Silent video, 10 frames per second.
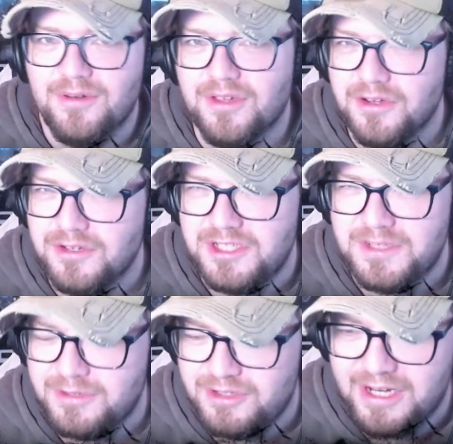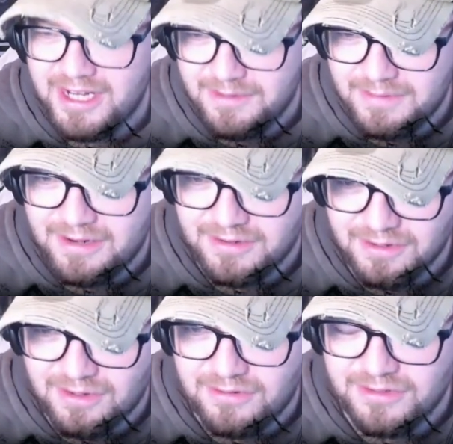ghosts are portrayed in American
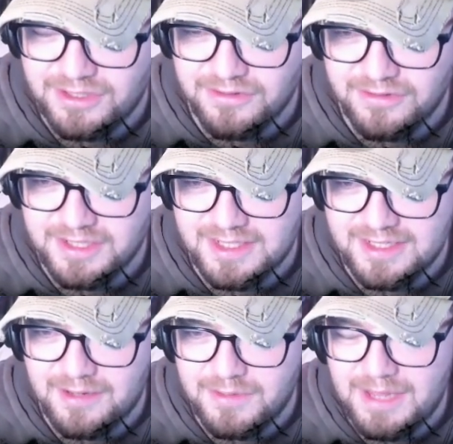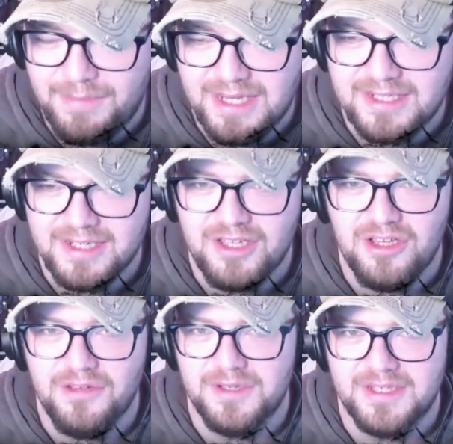Horror Story, because it's like, well, they're basically
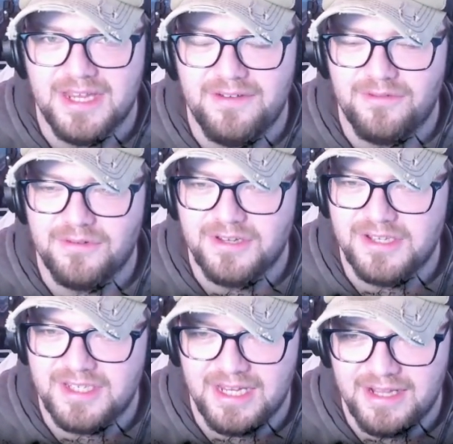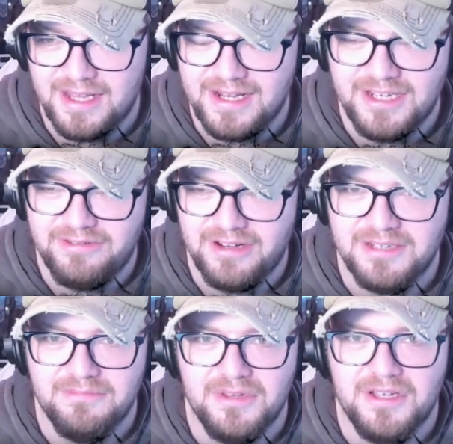humans that everyone can see. They can interact
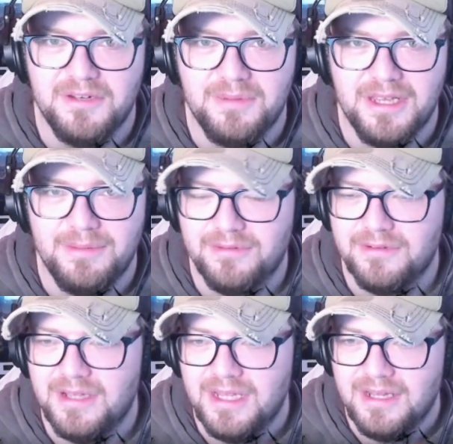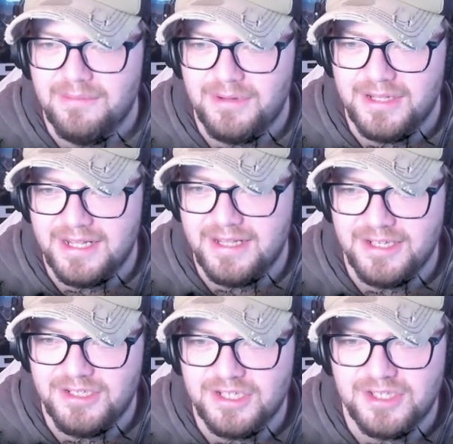and murder people, but then
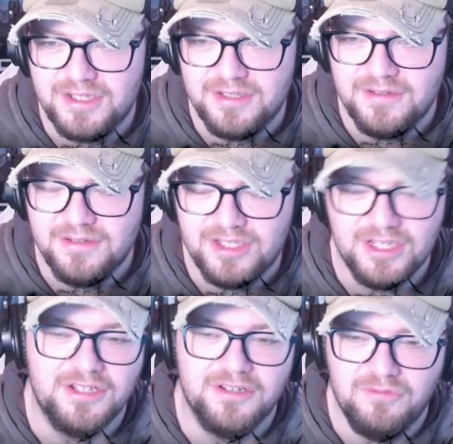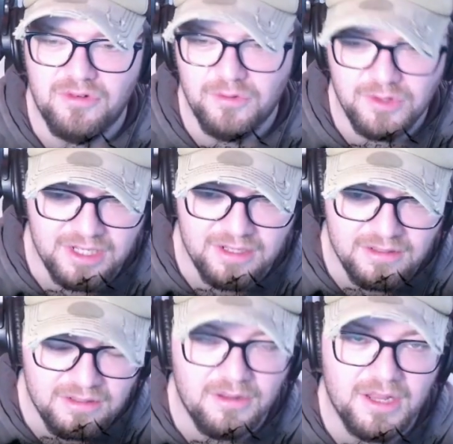there's just certain rules like,
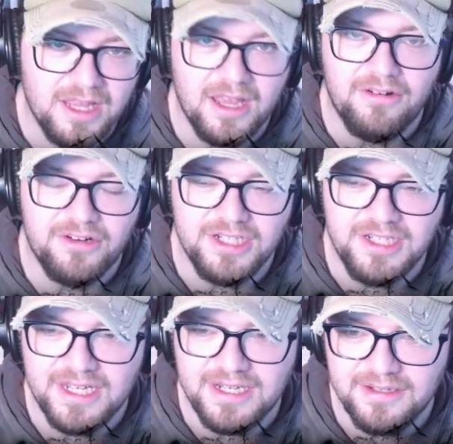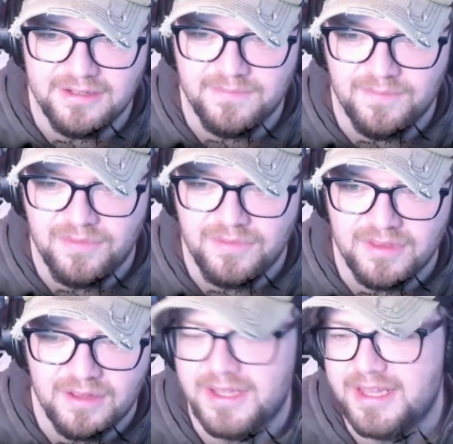oh yeah, they are actually dead, and
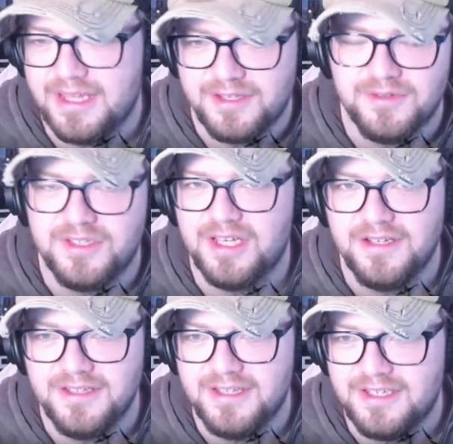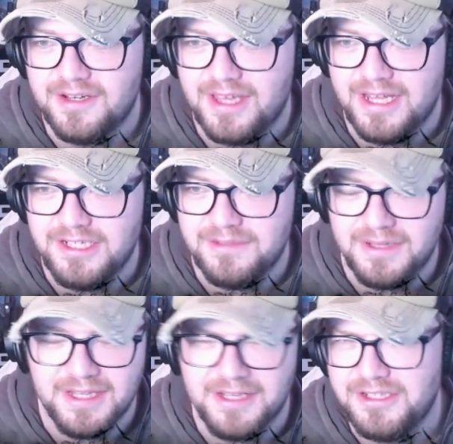oh yeah, they are sort of tied to this location,
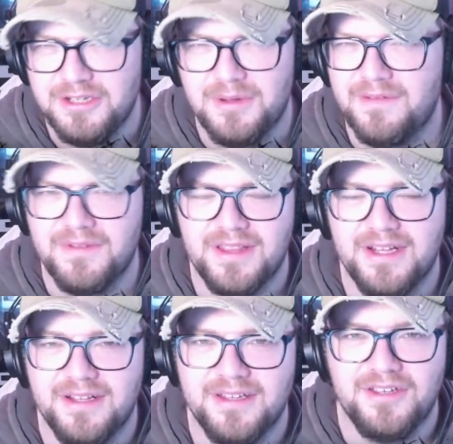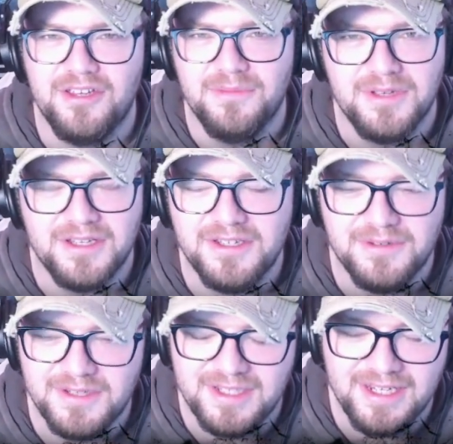but they can do everything that a human can do
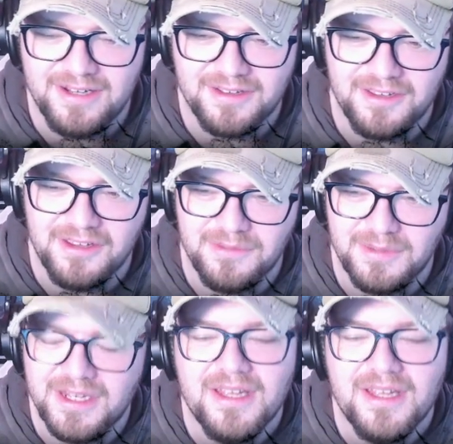and seem like a human.